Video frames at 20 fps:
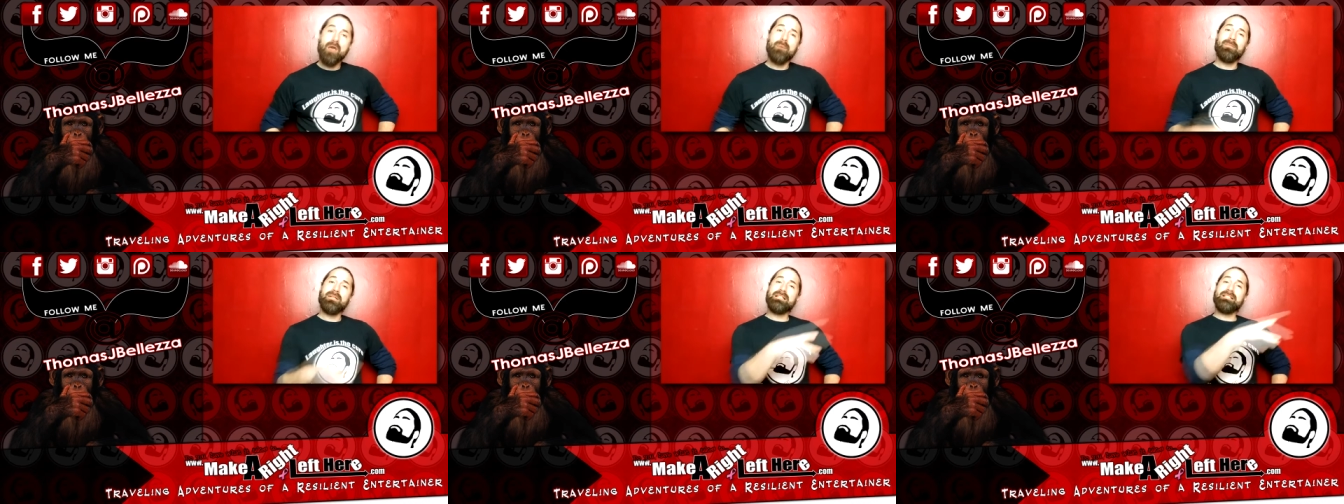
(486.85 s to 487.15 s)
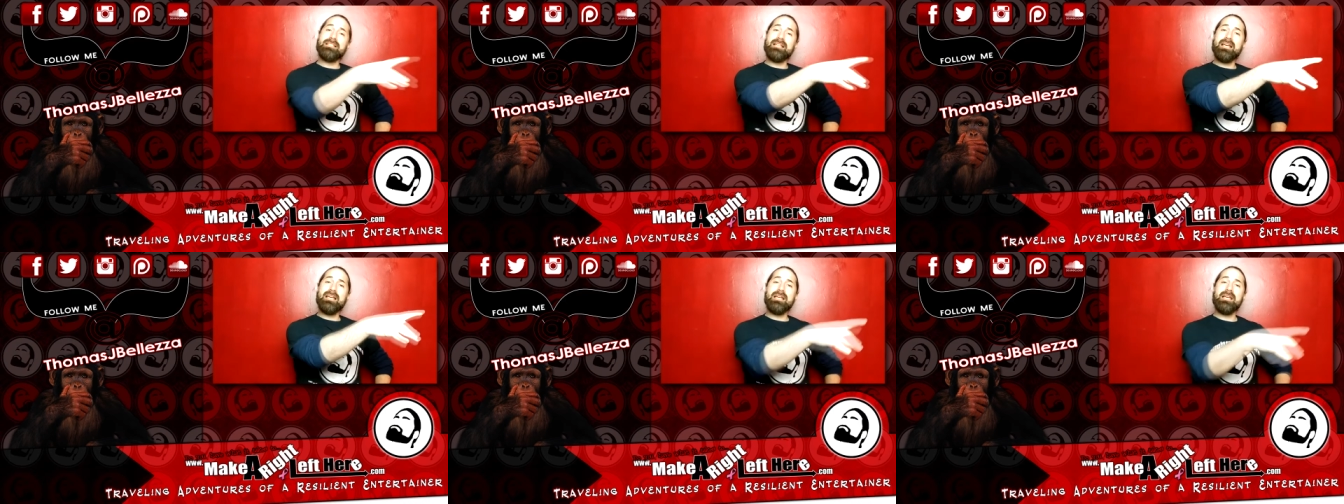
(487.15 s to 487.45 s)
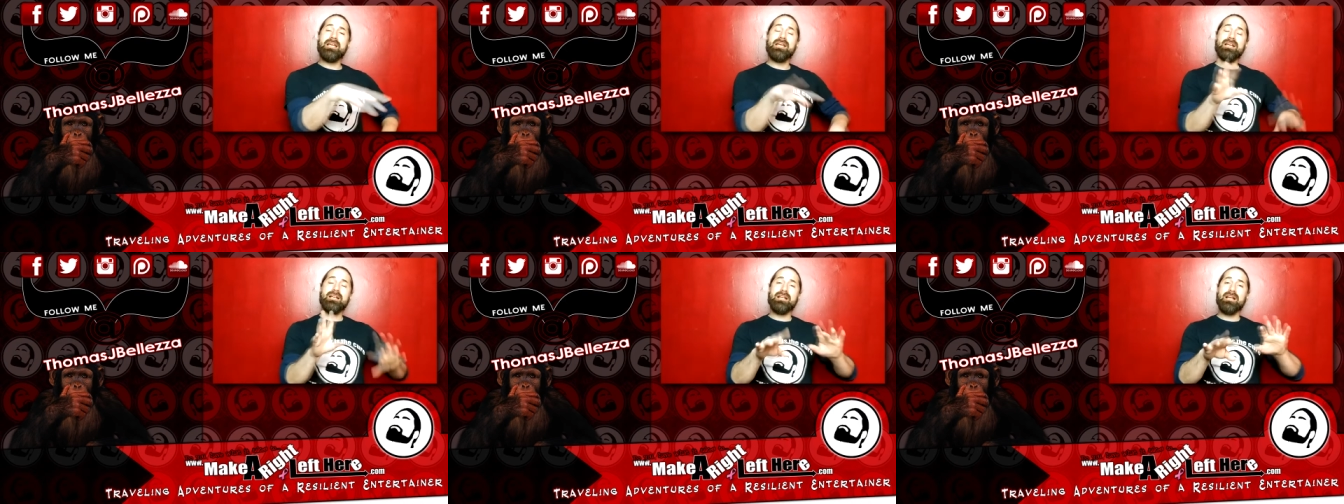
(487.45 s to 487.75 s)
Please
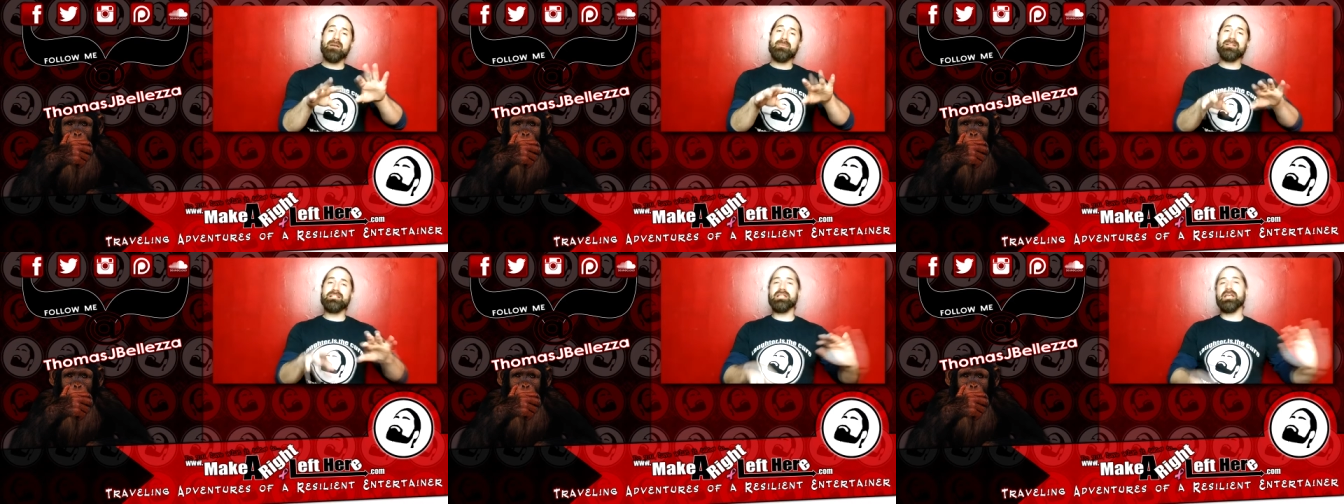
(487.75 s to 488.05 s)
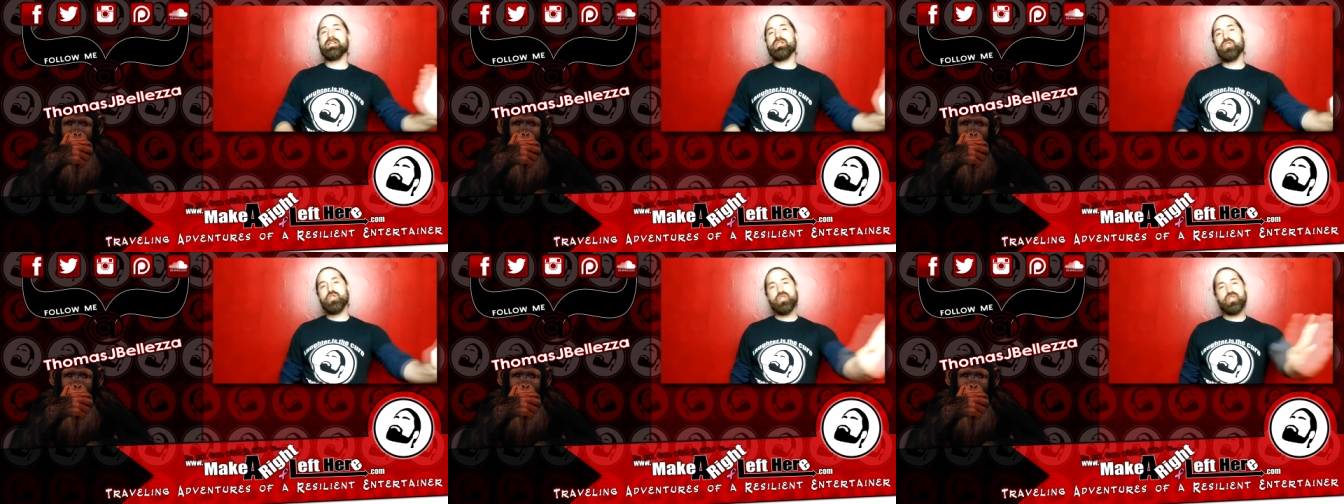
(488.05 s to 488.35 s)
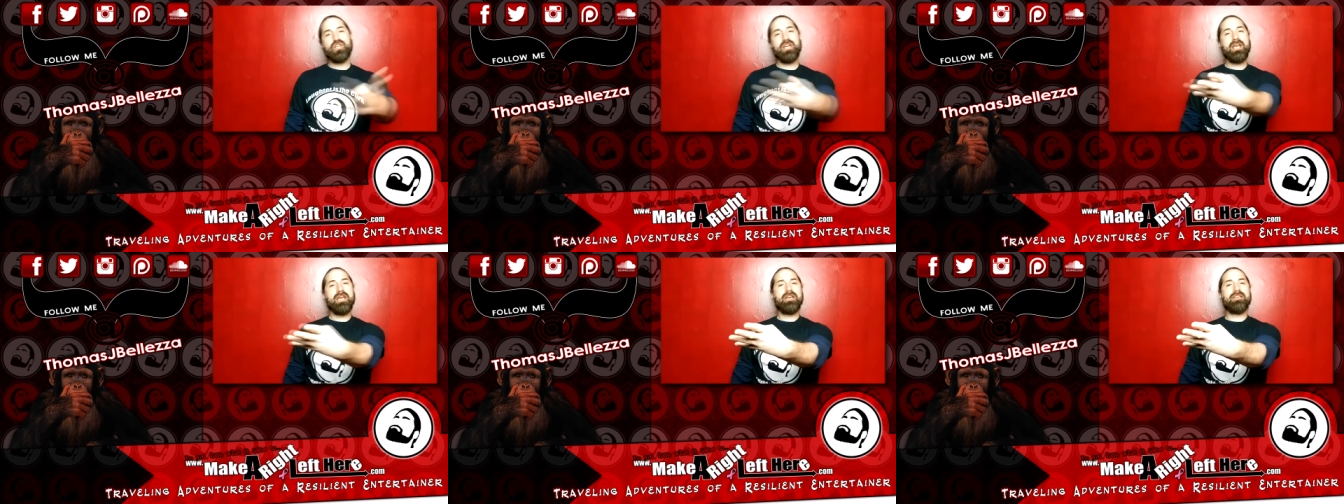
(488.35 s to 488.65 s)
like, comment, and
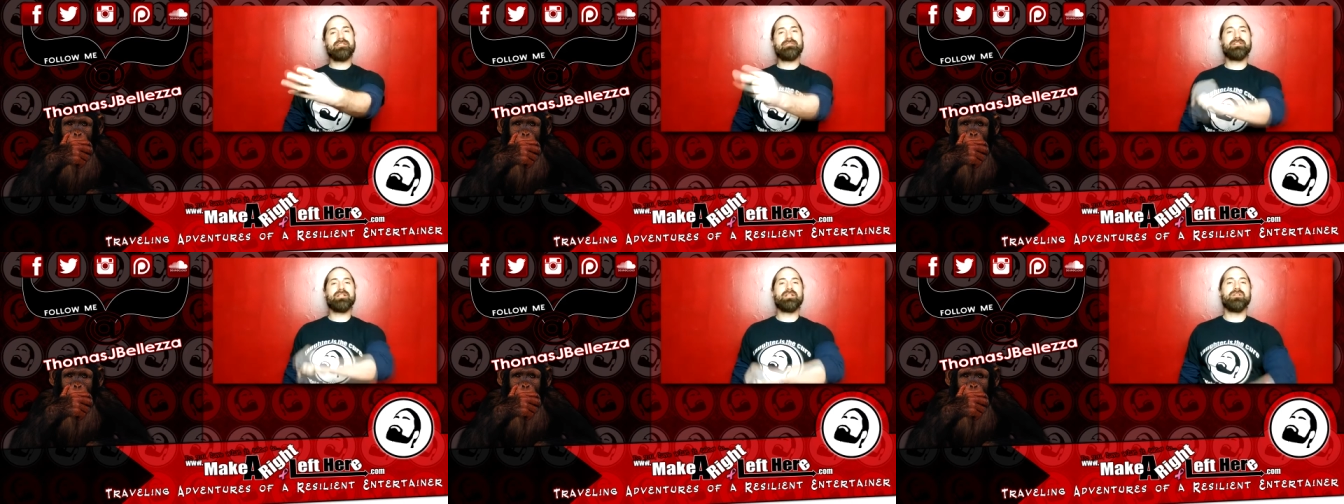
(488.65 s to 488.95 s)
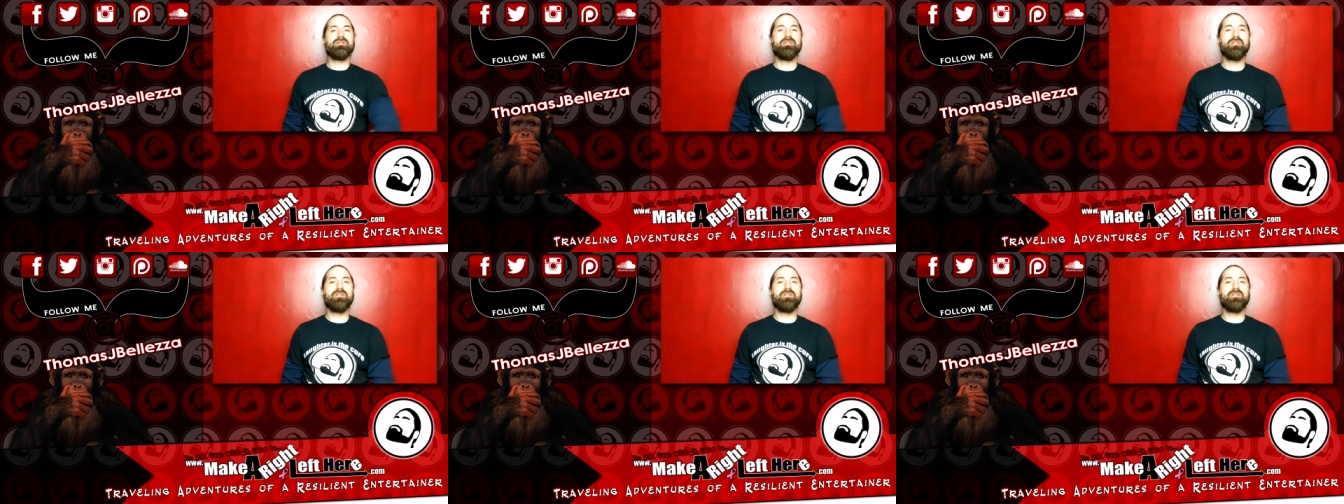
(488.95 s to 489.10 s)
share the video